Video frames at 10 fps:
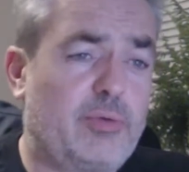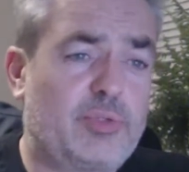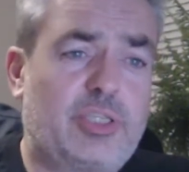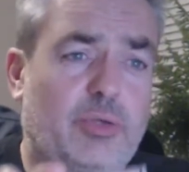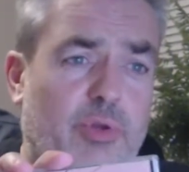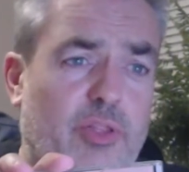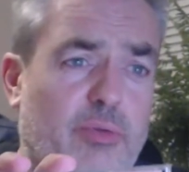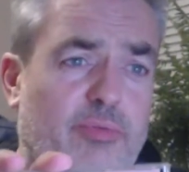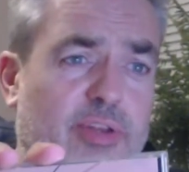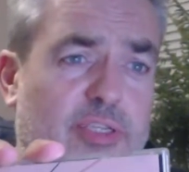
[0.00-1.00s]
I was still one of
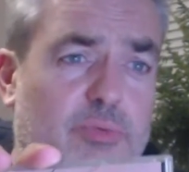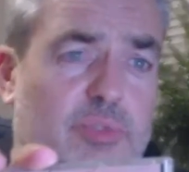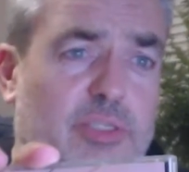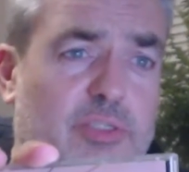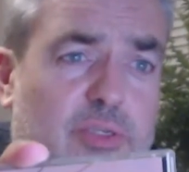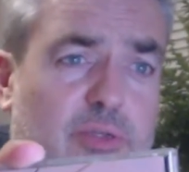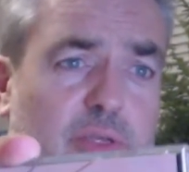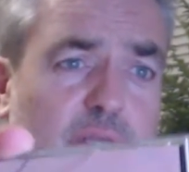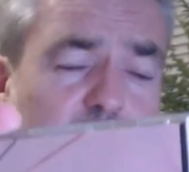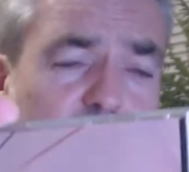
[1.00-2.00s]
the only friends that was into
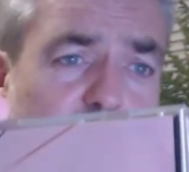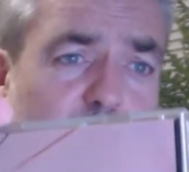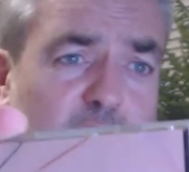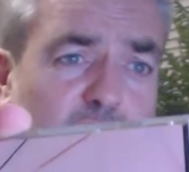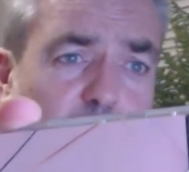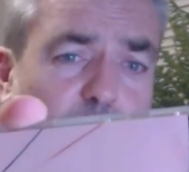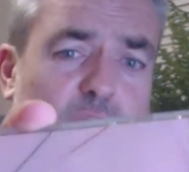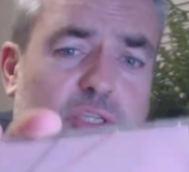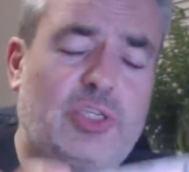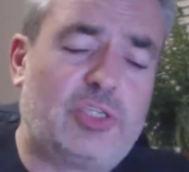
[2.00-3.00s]
the Manic Street
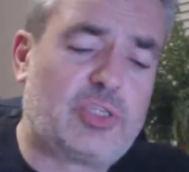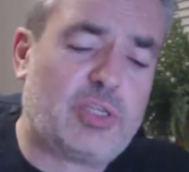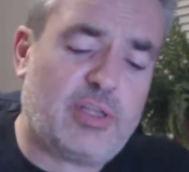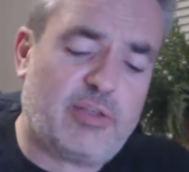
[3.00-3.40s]
Preachers.